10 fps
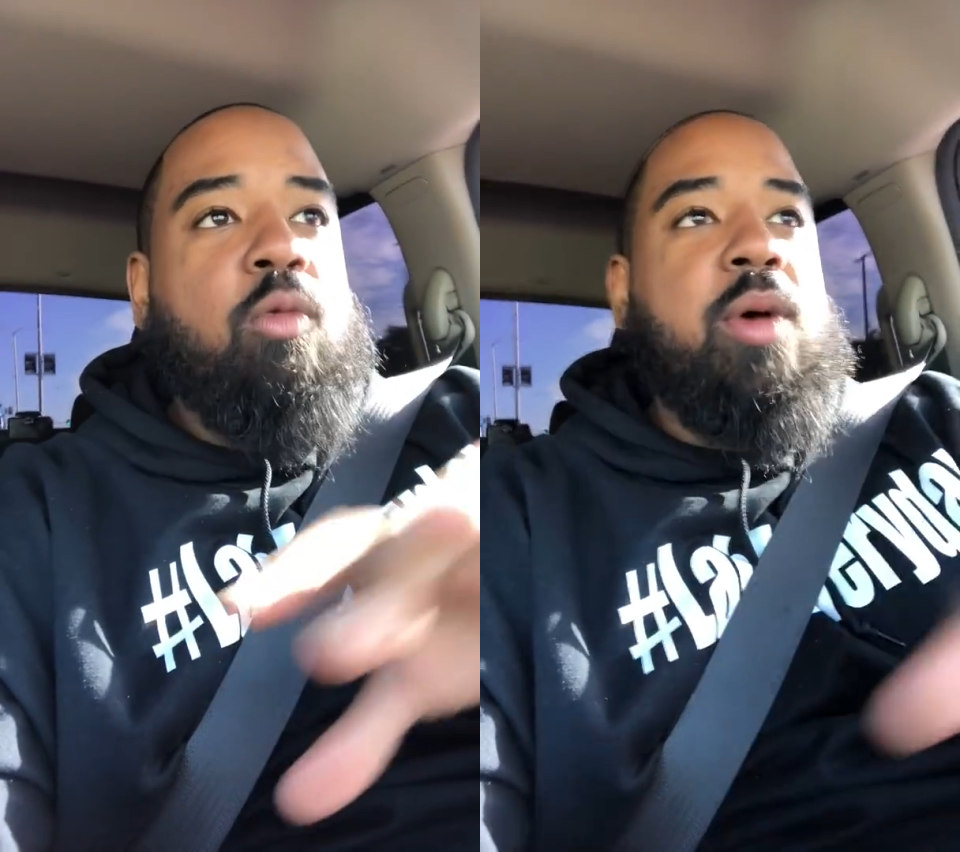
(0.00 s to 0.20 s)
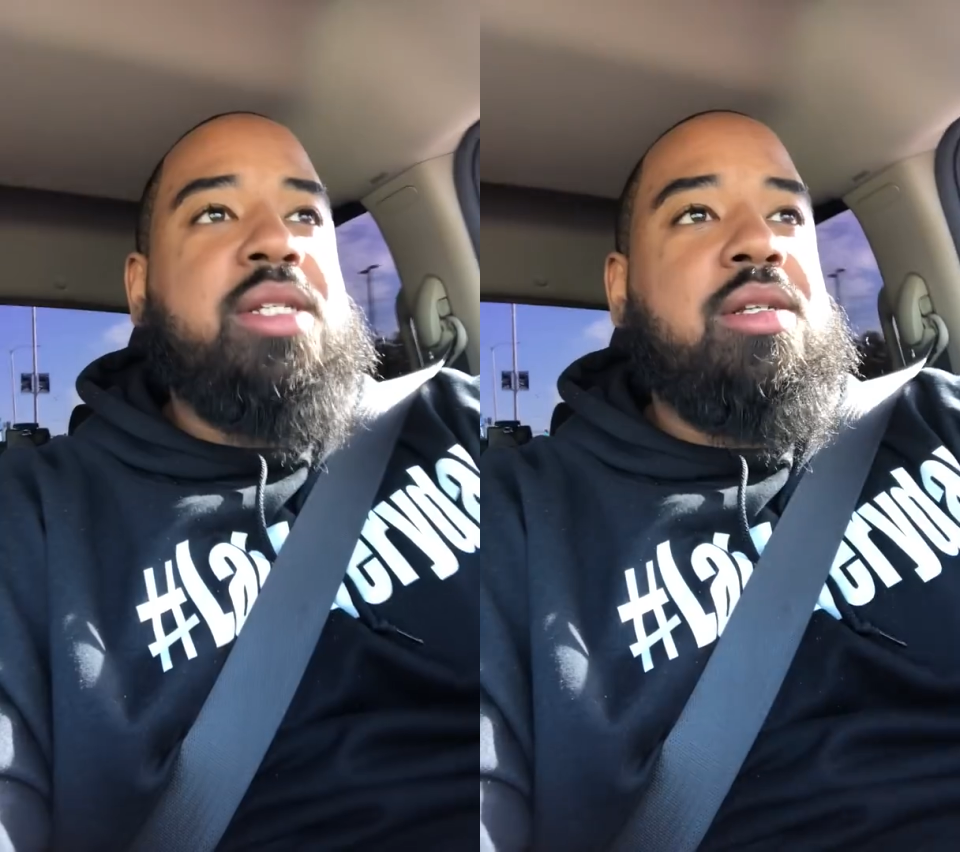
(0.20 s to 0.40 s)

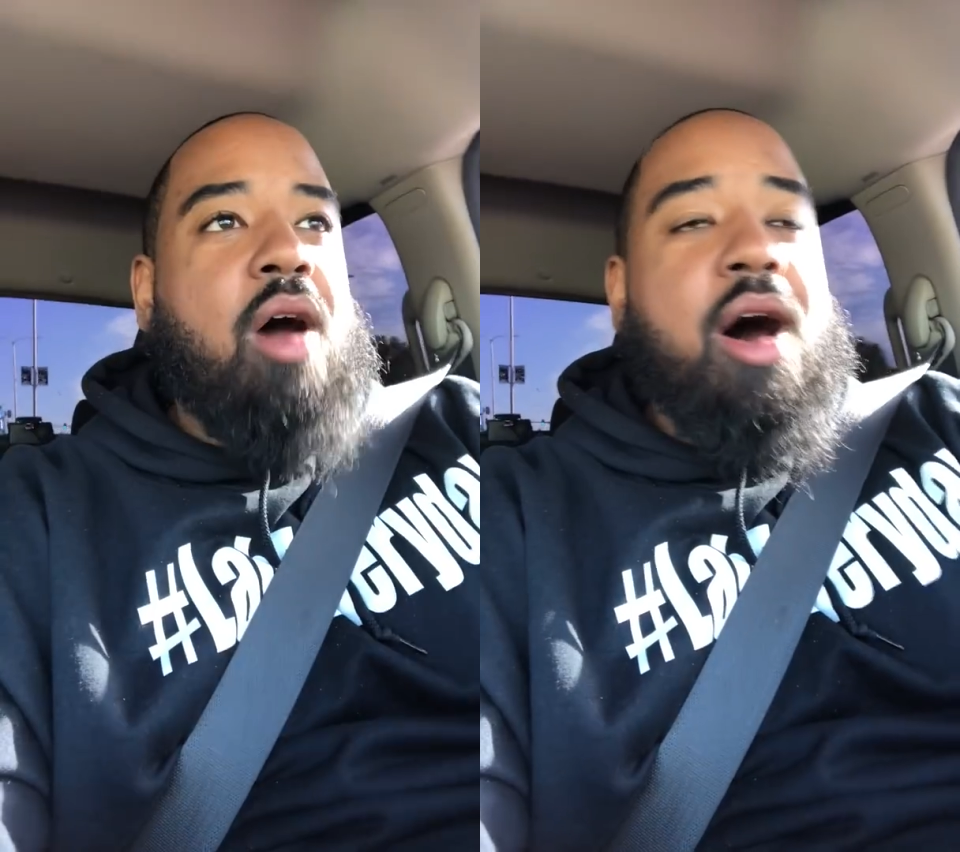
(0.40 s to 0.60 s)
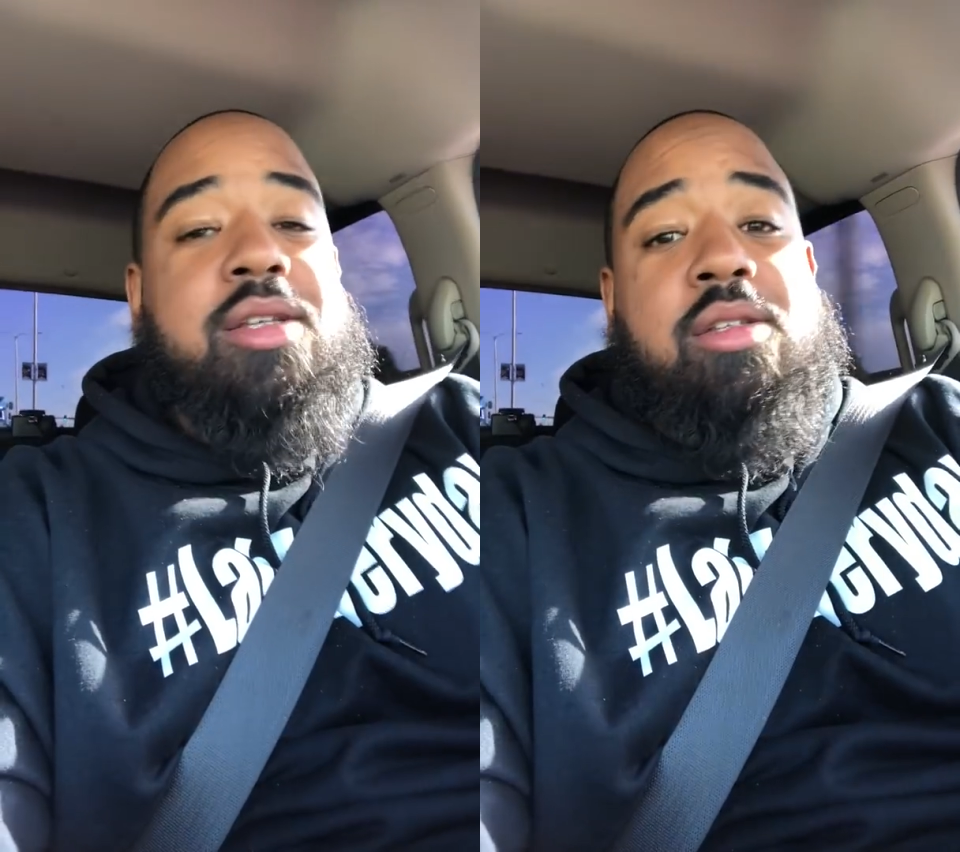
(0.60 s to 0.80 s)
which
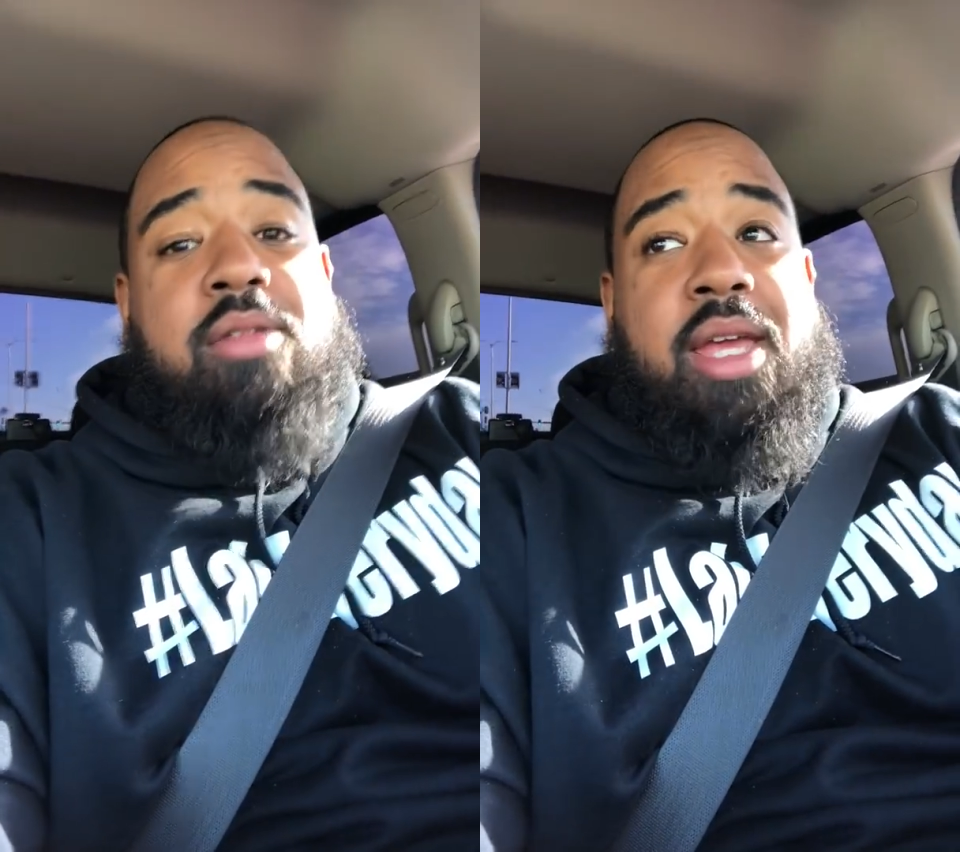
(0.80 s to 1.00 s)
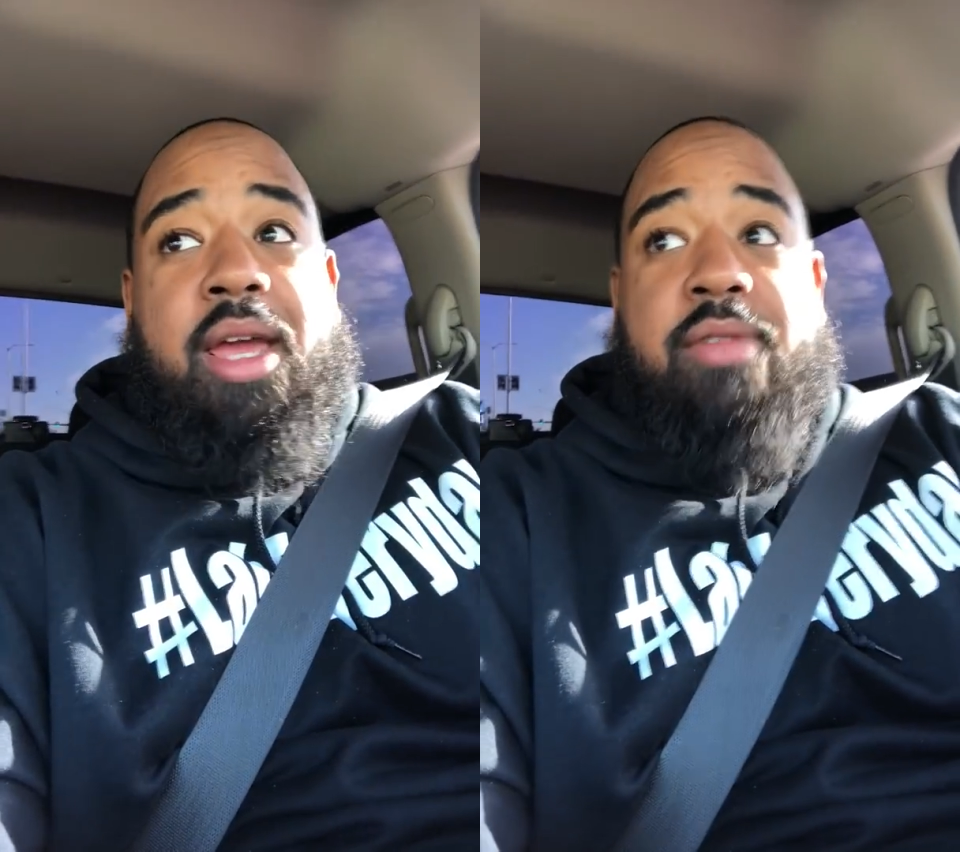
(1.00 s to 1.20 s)

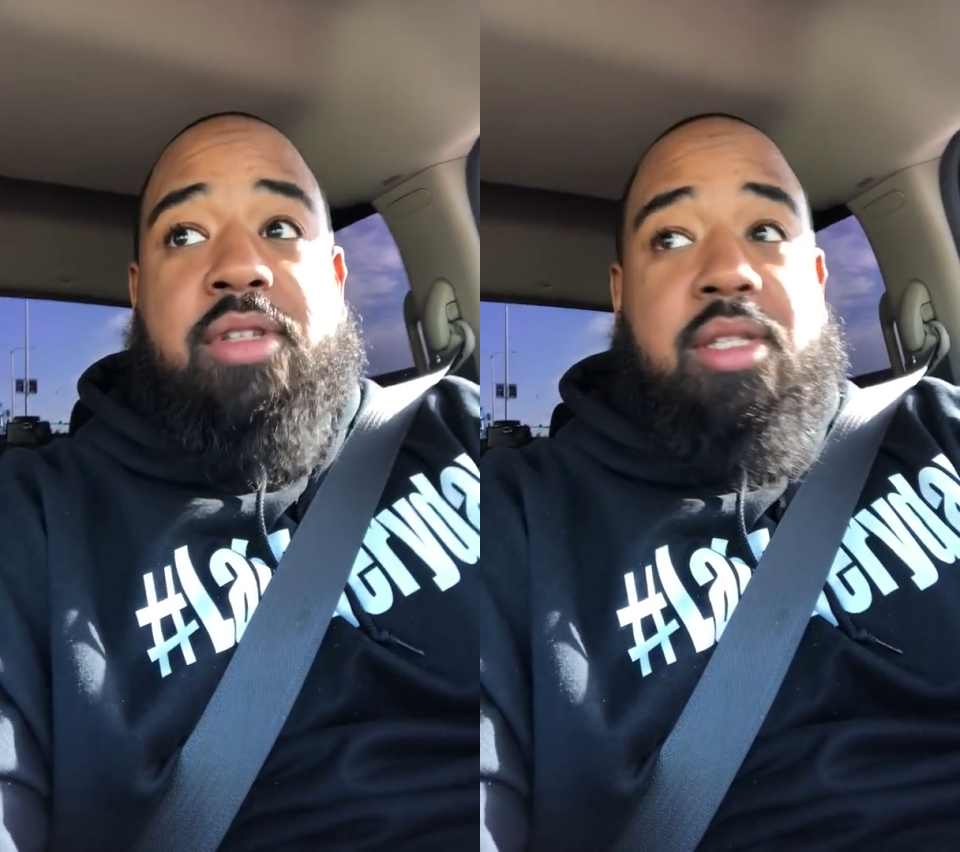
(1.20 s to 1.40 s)
also gives